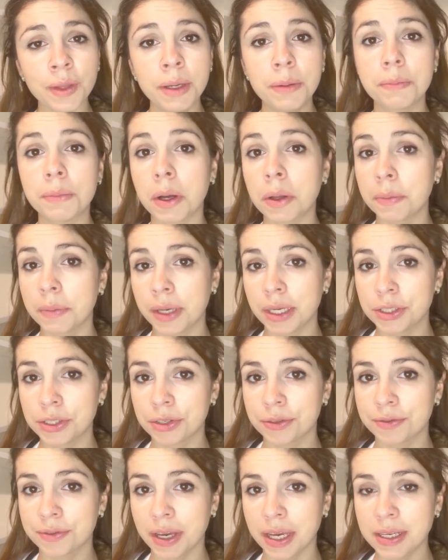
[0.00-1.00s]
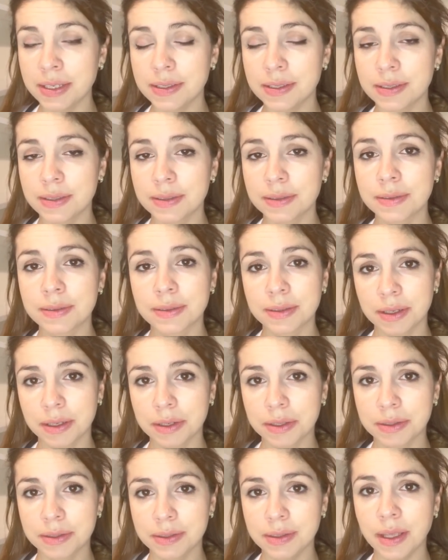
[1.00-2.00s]
palpate your face.
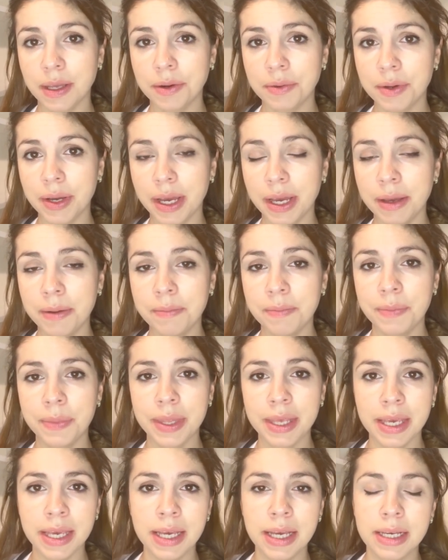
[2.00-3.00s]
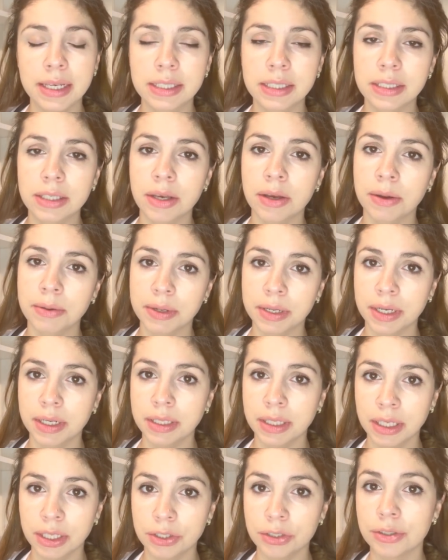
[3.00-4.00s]
Is that okay? So I'm gonna
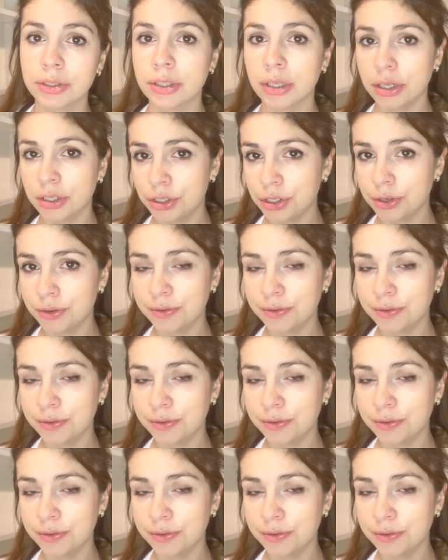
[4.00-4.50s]
need to touch your